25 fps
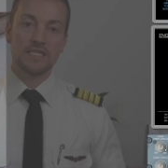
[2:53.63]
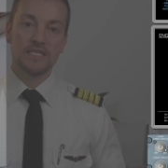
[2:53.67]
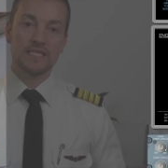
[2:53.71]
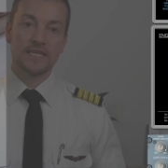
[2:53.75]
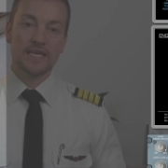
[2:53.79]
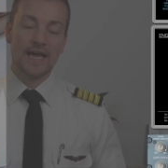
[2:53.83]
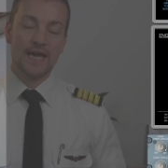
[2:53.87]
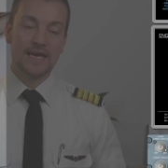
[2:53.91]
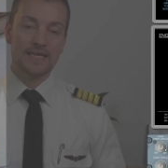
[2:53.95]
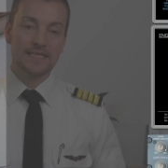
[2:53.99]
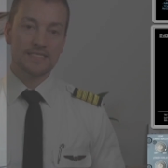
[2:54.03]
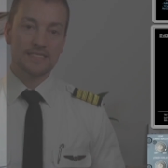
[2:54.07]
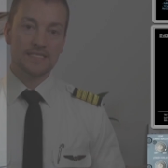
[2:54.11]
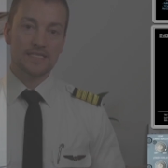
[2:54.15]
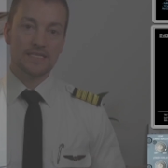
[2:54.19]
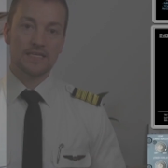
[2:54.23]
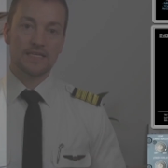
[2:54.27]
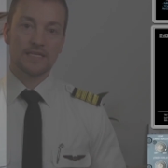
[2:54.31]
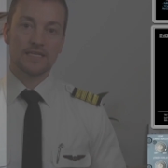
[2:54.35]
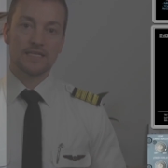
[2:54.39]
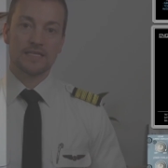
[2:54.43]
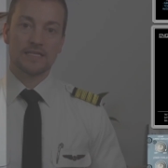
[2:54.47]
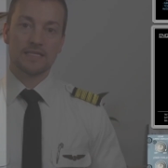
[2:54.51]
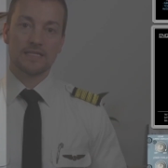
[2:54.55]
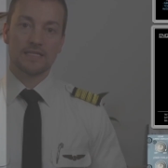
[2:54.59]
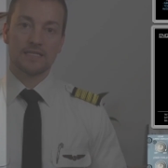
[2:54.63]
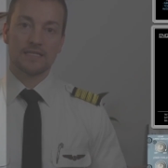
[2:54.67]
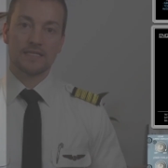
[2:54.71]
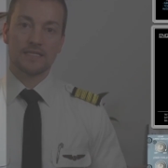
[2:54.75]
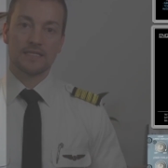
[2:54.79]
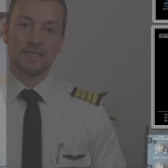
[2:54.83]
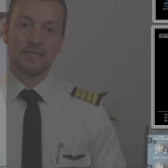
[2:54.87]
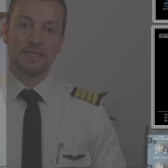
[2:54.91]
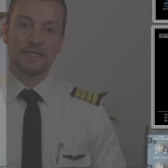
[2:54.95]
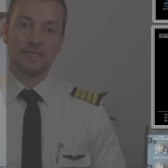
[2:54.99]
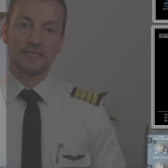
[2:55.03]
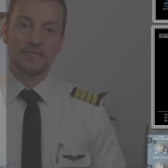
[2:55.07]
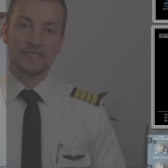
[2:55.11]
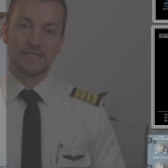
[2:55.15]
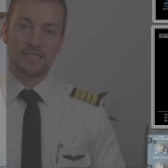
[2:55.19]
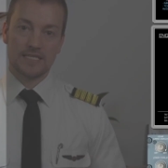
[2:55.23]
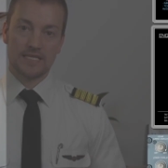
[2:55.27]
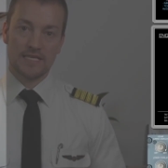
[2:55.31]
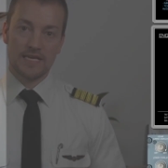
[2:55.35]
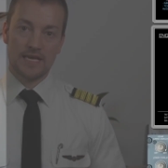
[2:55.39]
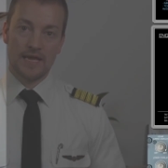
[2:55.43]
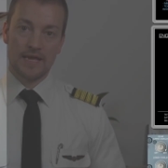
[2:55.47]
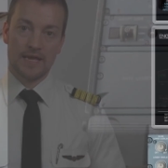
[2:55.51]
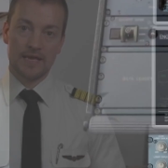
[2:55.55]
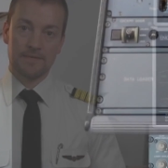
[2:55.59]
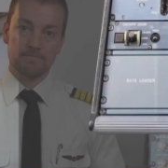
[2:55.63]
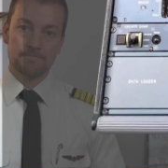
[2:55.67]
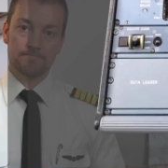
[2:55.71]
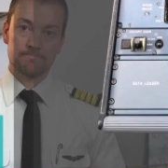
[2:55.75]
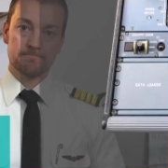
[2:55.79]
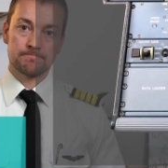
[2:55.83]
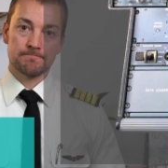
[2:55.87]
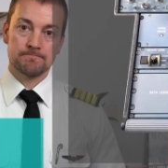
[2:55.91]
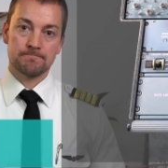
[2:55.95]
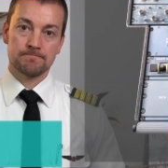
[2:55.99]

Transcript: T C A S, T A. T